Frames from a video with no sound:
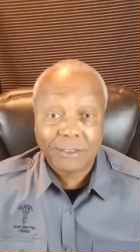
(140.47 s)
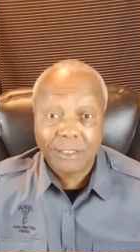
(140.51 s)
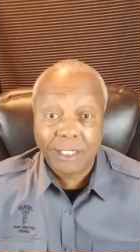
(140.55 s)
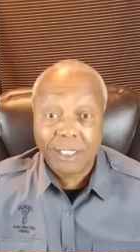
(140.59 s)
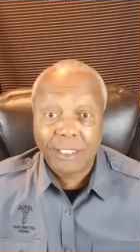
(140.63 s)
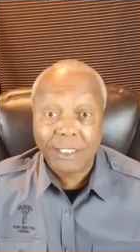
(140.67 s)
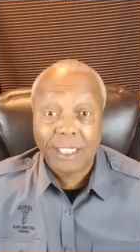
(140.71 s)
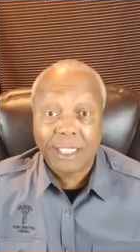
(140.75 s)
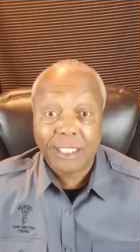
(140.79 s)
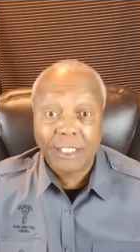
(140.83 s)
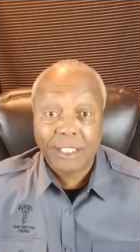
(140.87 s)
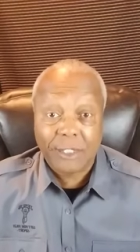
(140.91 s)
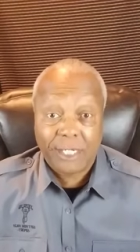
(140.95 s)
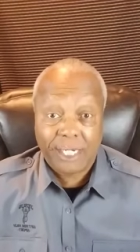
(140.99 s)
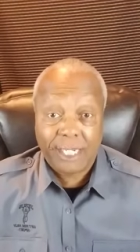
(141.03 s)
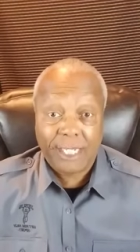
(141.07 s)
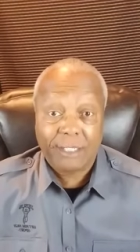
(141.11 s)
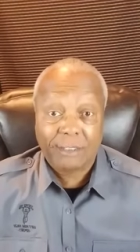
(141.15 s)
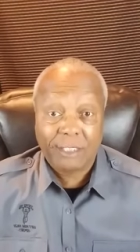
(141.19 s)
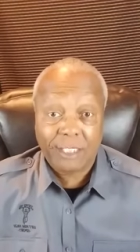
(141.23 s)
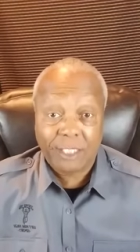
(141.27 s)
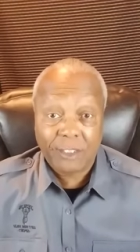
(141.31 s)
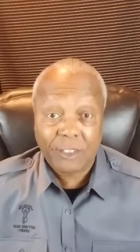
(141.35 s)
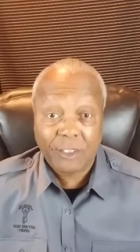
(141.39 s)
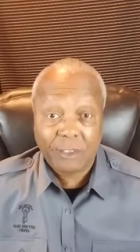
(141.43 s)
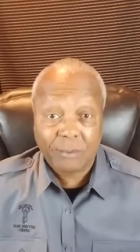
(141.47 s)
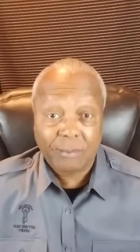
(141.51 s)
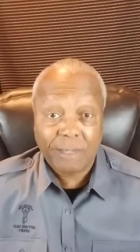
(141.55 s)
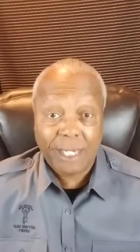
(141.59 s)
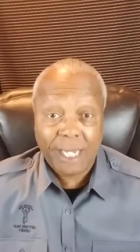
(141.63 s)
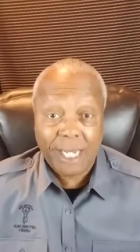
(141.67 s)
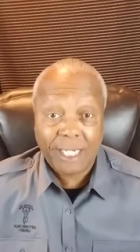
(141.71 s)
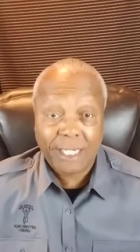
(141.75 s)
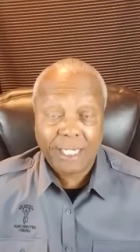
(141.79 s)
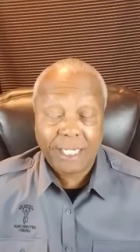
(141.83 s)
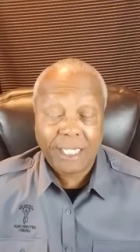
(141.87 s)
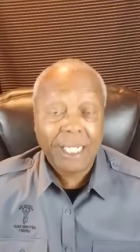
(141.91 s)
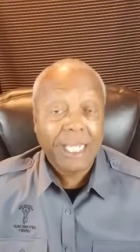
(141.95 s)
You look at your health and your
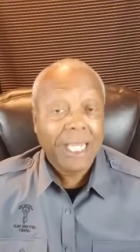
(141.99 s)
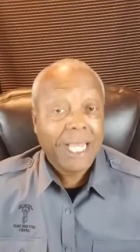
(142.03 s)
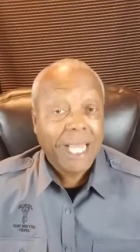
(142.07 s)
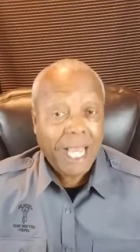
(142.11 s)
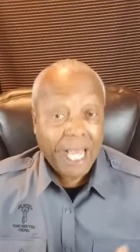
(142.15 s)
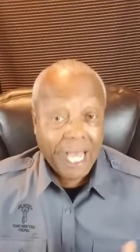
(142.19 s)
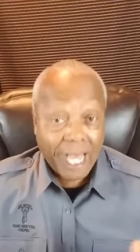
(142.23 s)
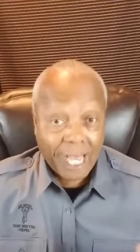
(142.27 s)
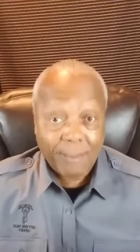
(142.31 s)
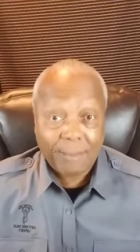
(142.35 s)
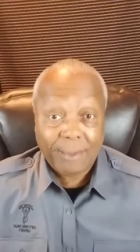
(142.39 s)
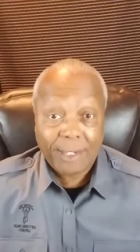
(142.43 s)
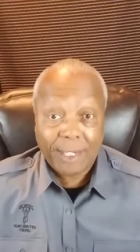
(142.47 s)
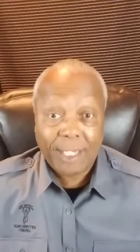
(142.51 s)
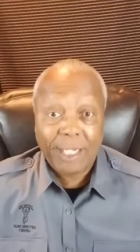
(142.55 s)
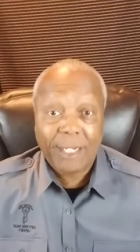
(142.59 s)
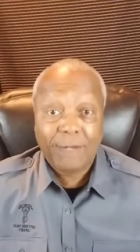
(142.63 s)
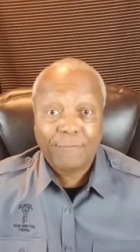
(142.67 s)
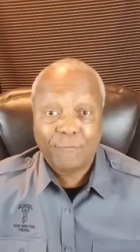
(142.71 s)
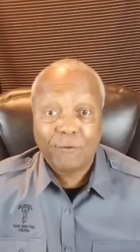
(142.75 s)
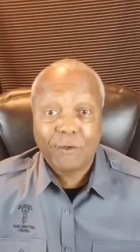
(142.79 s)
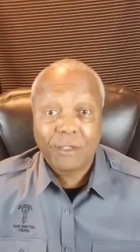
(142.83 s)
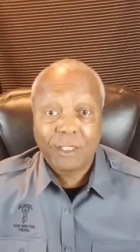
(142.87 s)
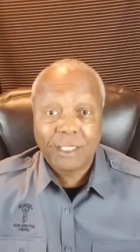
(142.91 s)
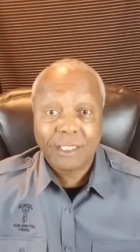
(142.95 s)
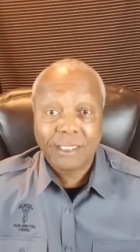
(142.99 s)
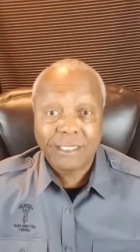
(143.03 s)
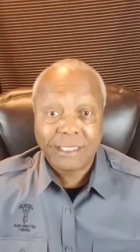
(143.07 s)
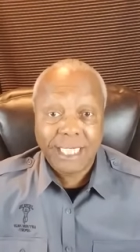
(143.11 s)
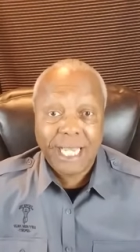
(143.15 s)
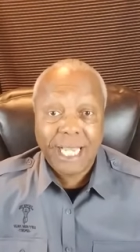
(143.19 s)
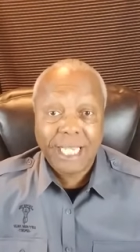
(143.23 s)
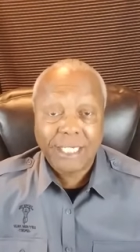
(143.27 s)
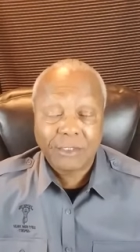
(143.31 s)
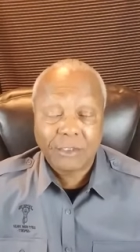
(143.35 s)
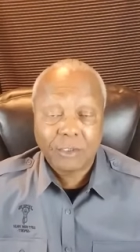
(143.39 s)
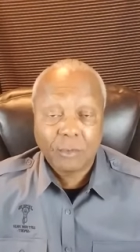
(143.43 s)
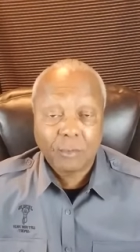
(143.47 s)
body, I'm headed for
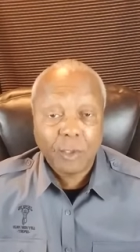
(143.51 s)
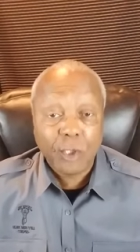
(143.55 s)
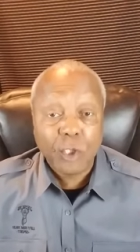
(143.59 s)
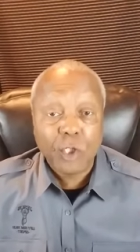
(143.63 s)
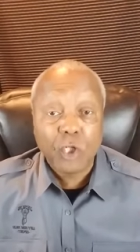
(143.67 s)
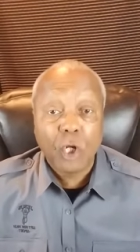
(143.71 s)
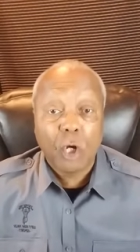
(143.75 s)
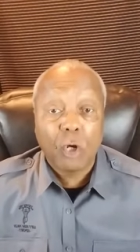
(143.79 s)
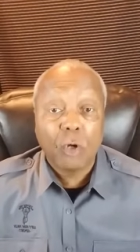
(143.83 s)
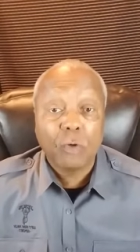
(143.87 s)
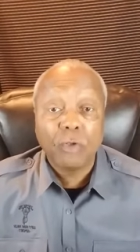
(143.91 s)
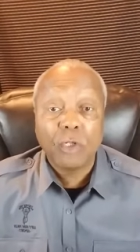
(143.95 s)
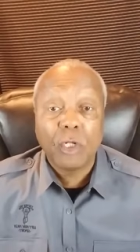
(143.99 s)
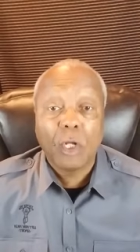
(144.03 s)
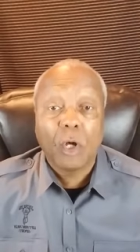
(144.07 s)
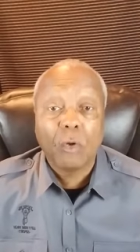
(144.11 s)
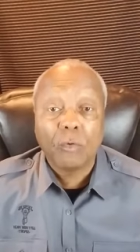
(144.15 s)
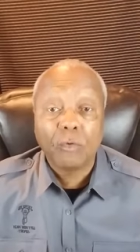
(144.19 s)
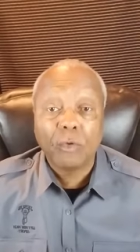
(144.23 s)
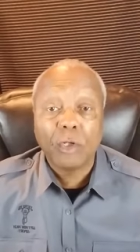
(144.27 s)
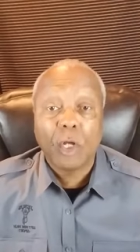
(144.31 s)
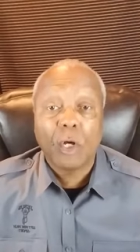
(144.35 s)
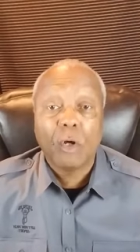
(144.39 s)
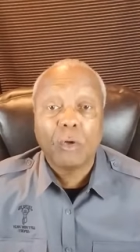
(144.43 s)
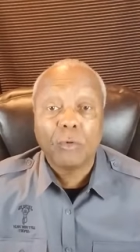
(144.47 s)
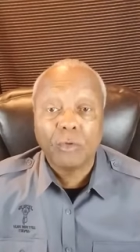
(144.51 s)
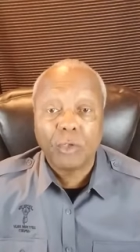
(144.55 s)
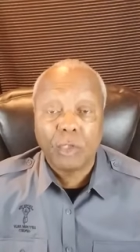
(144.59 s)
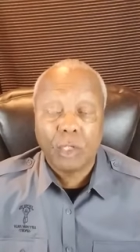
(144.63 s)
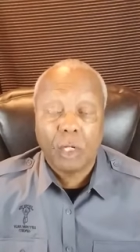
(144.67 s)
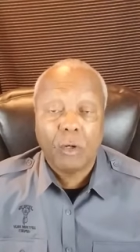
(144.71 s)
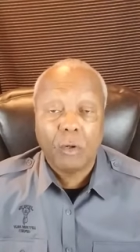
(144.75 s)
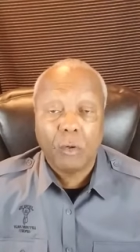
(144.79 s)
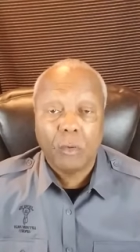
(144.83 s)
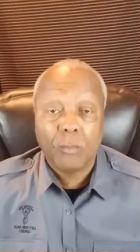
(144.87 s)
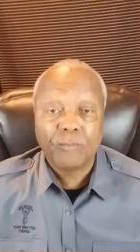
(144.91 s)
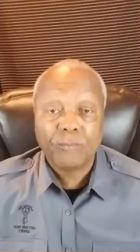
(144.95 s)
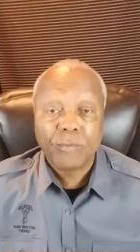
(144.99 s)
disaster. But no, no, no,
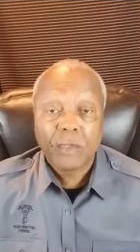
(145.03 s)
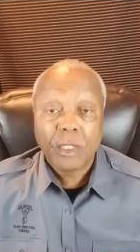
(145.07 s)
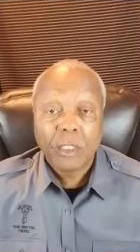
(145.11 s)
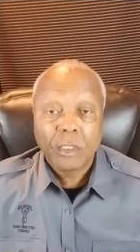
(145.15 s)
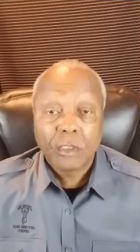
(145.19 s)
no.